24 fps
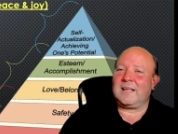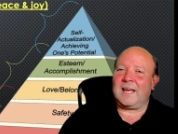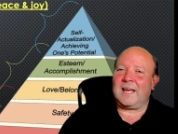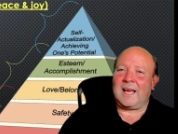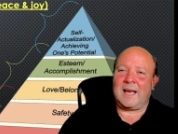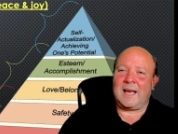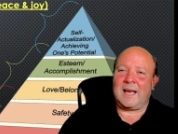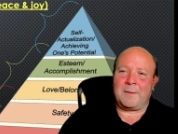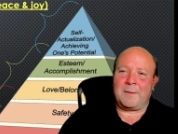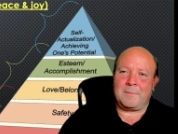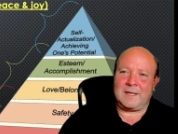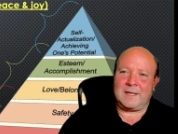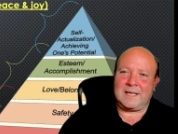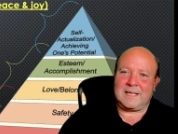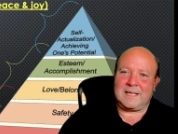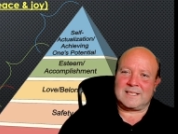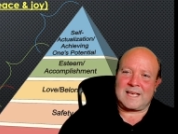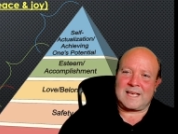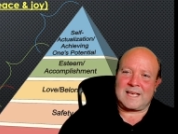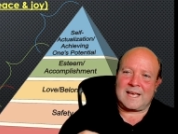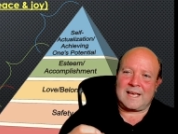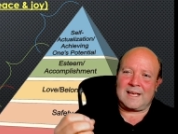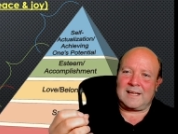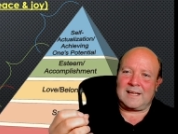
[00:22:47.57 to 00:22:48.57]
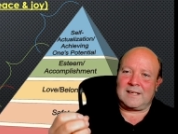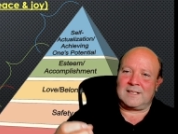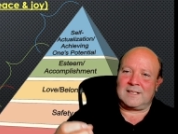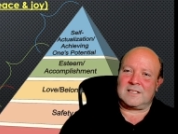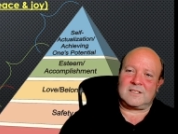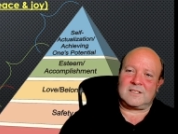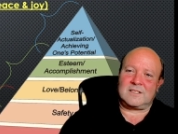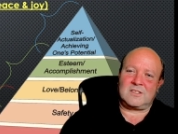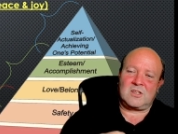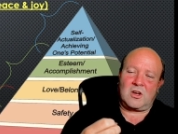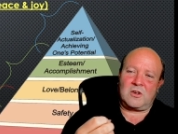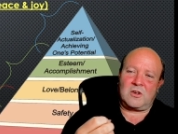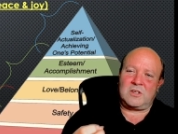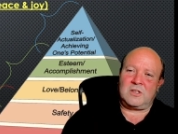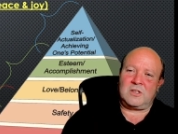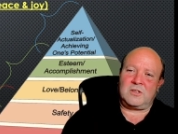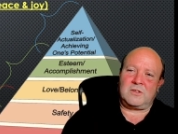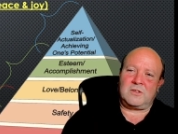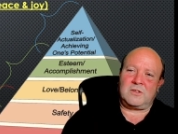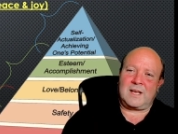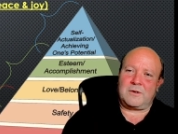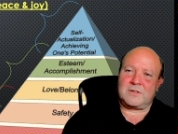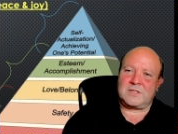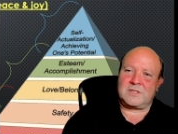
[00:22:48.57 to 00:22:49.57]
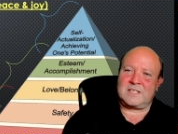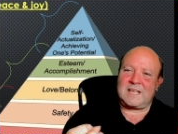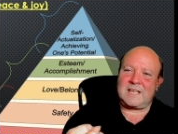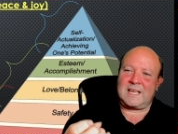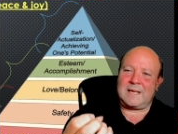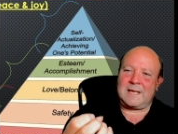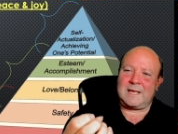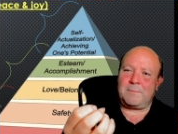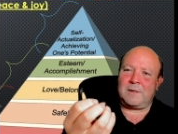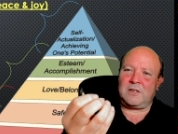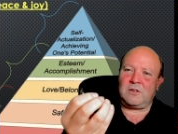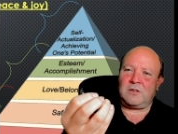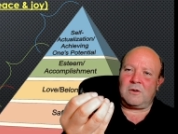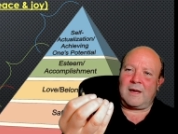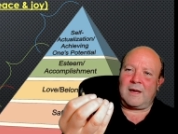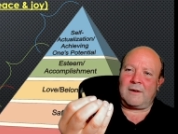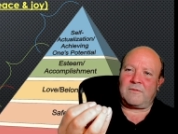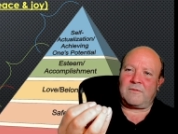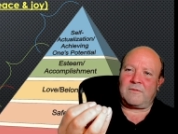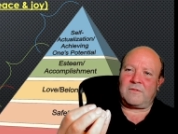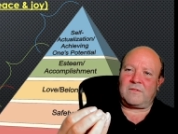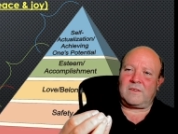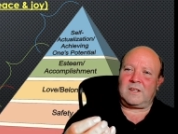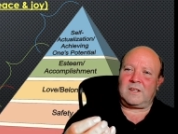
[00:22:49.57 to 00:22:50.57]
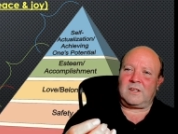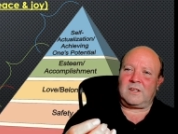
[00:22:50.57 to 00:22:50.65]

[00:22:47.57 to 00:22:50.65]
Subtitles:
is not only you now esteem, but you have